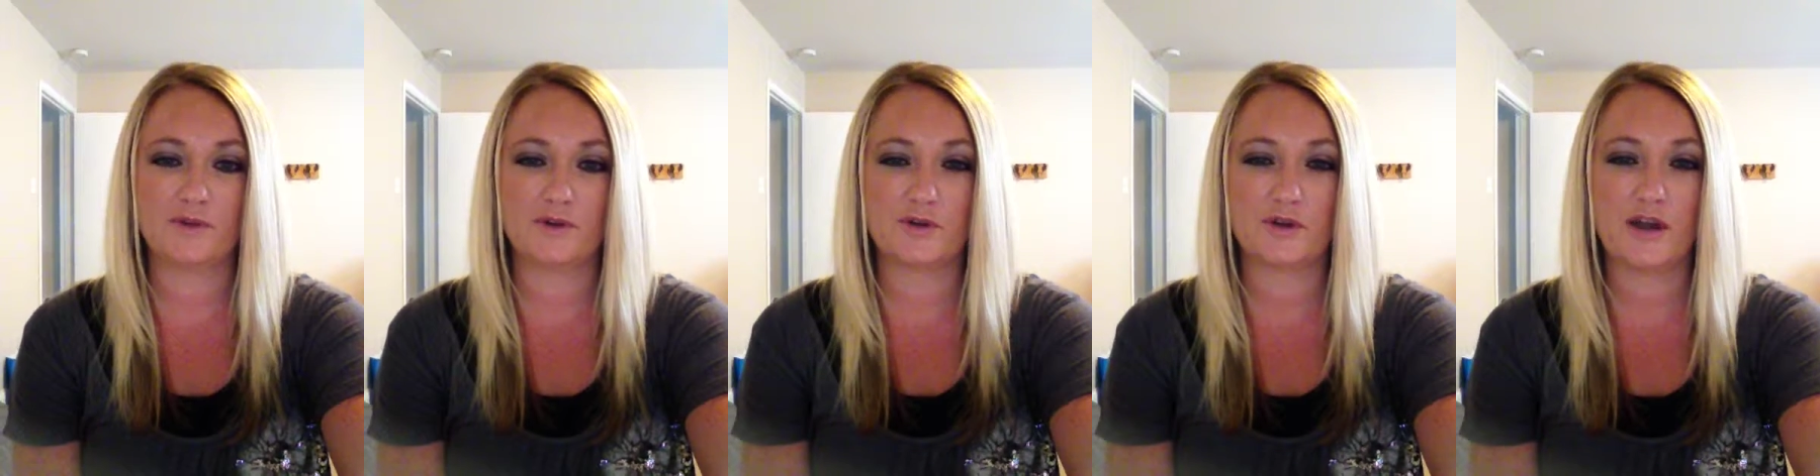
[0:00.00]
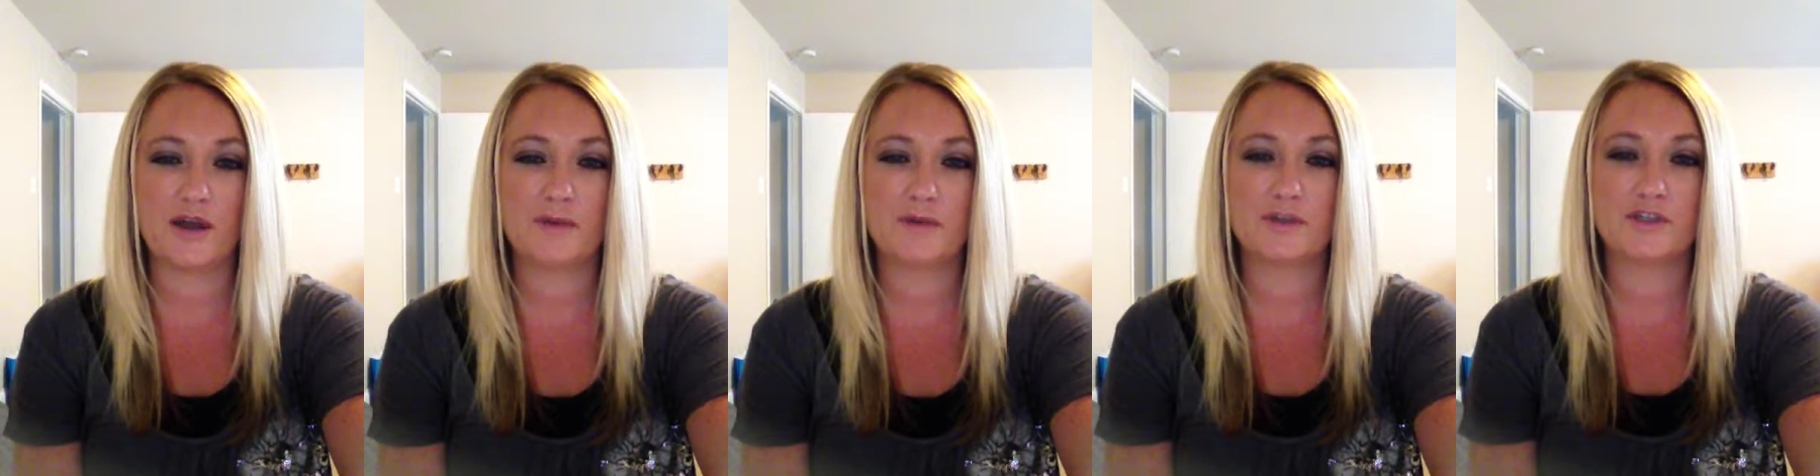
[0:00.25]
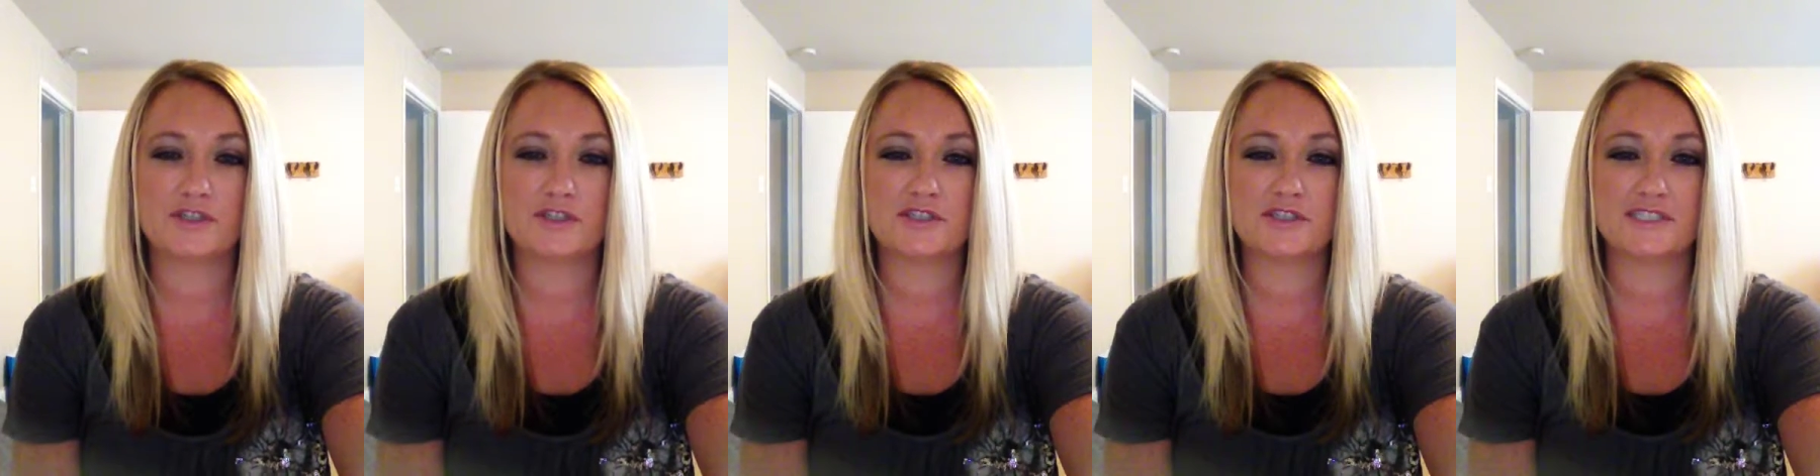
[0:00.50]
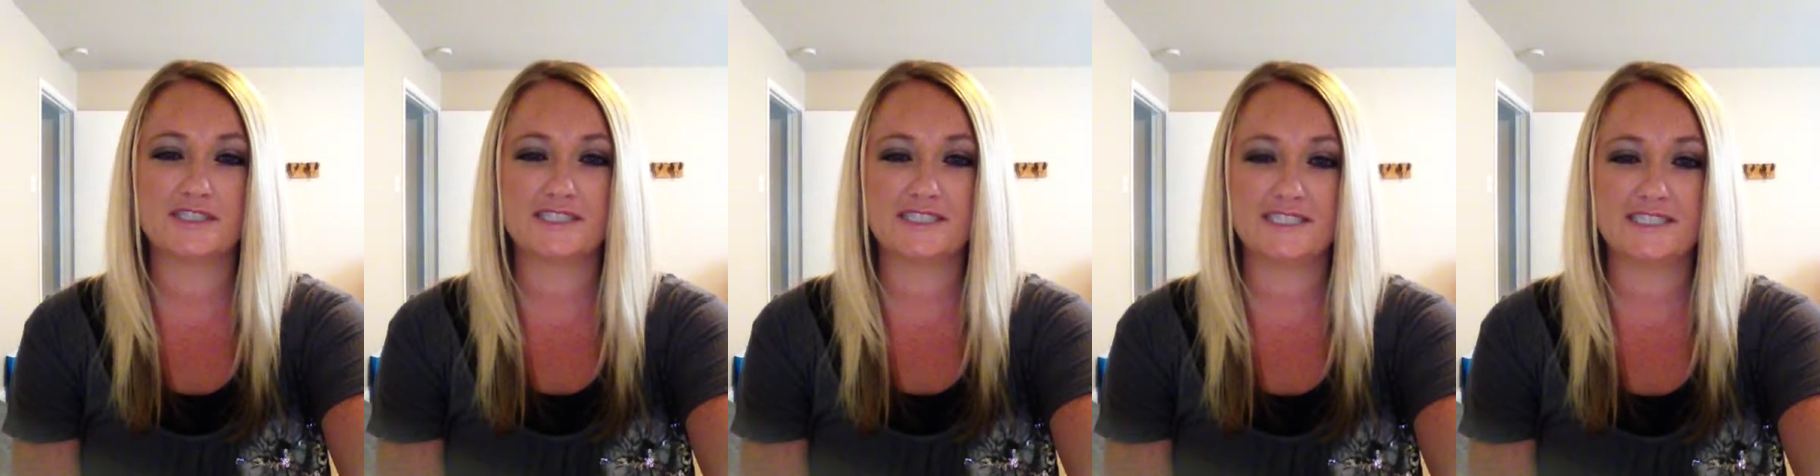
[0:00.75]
the
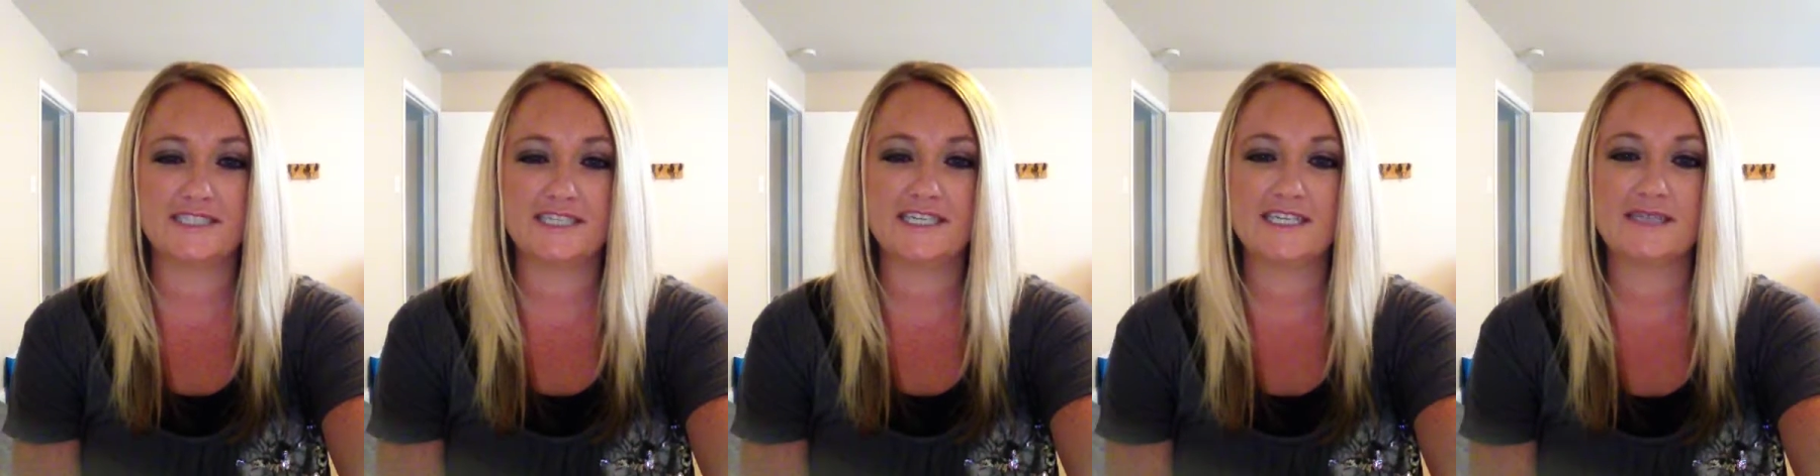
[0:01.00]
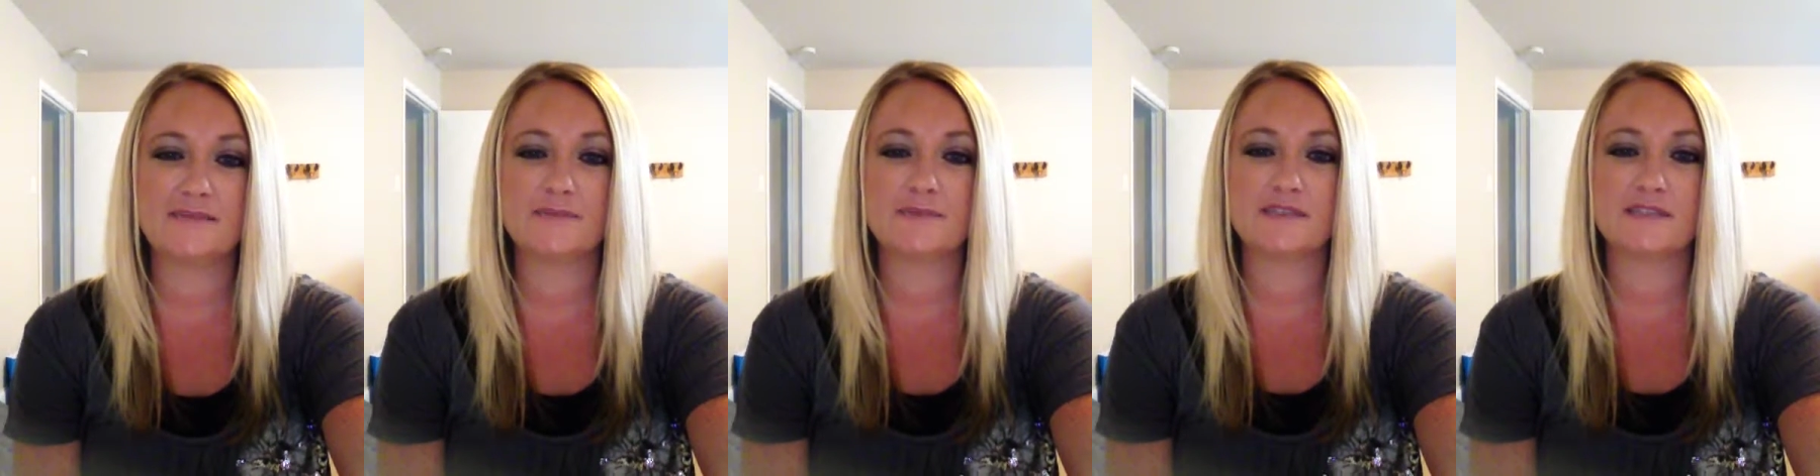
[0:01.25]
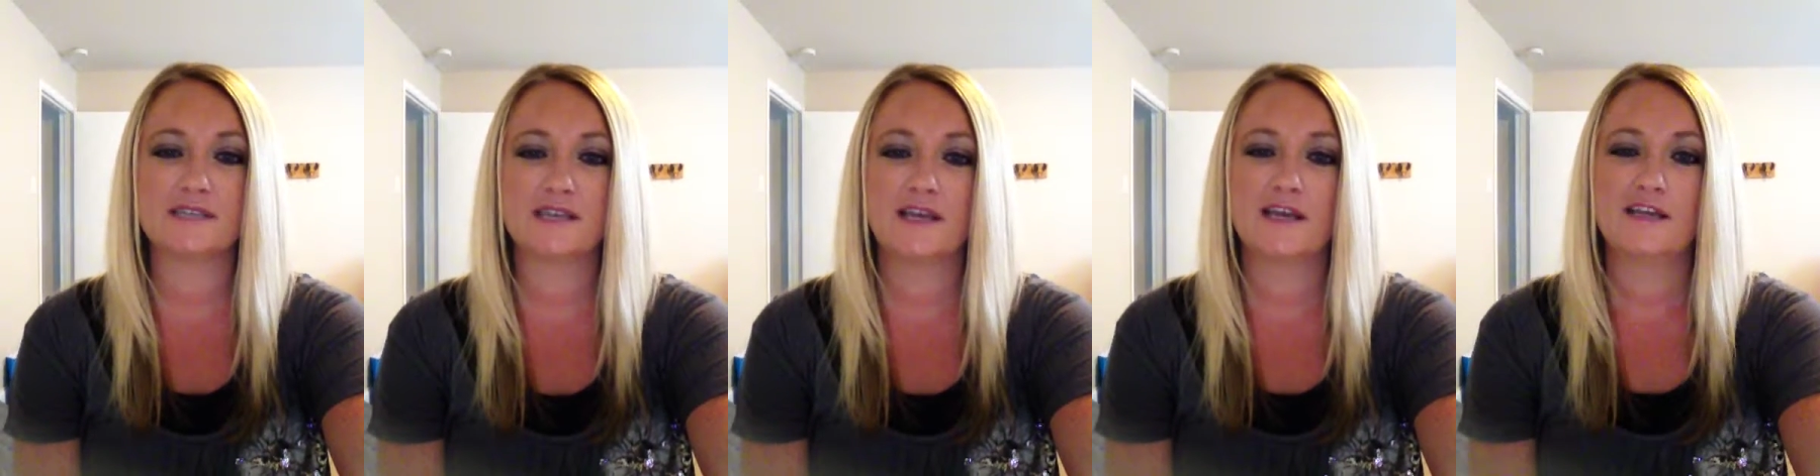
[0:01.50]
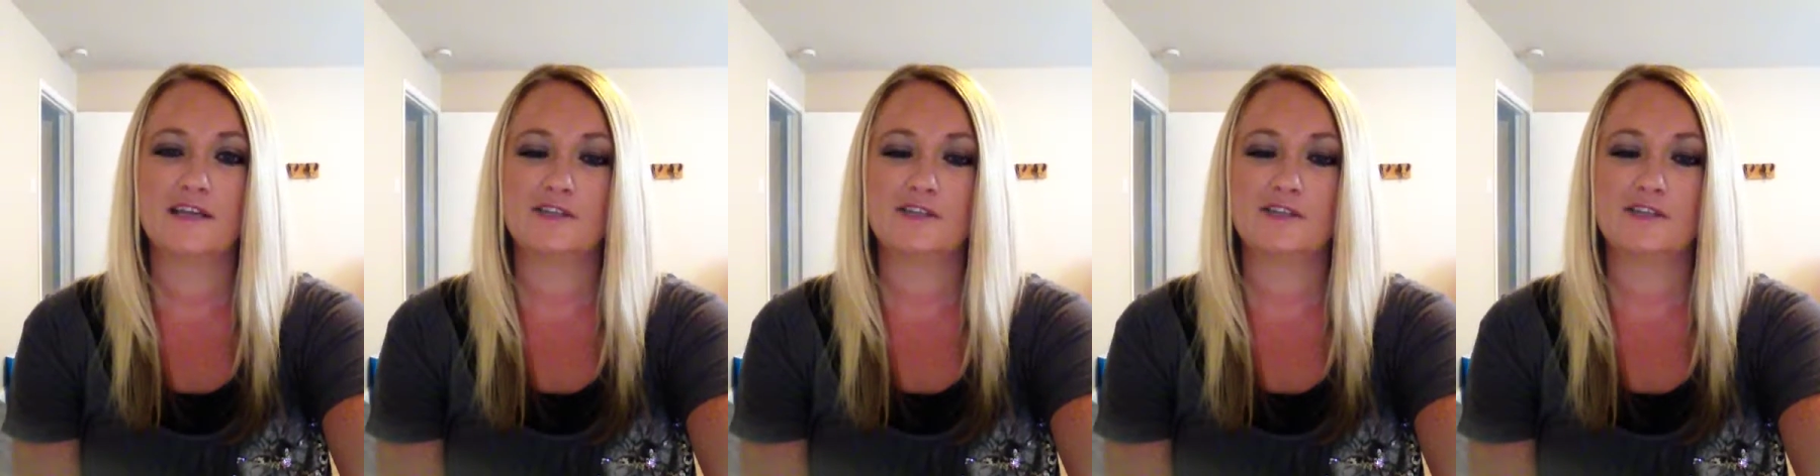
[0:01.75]
crackers and the dips.